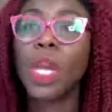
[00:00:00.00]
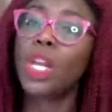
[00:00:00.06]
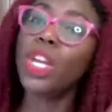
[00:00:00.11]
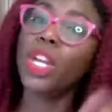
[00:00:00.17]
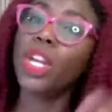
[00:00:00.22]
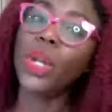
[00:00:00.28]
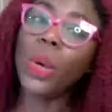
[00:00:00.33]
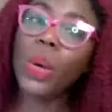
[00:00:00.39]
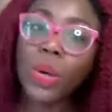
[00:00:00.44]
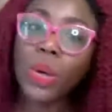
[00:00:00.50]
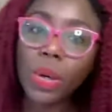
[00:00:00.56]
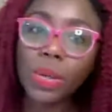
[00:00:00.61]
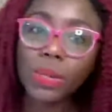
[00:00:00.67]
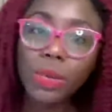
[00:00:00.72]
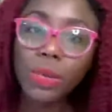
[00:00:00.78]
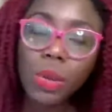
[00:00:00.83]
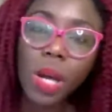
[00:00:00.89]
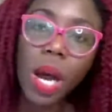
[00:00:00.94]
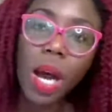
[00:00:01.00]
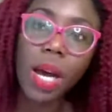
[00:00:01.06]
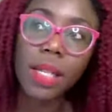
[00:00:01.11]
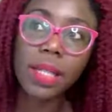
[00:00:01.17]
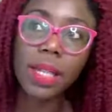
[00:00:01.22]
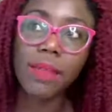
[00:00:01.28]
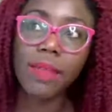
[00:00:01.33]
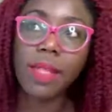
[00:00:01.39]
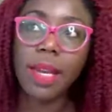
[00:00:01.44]
You don't know the root
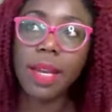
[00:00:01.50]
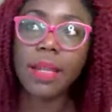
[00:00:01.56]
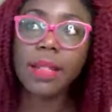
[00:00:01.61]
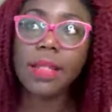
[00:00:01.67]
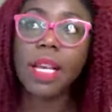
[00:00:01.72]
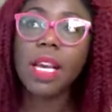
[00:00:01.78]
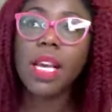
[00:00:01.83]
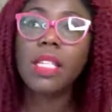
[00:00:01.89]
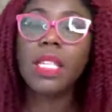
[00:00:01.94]
cause of things.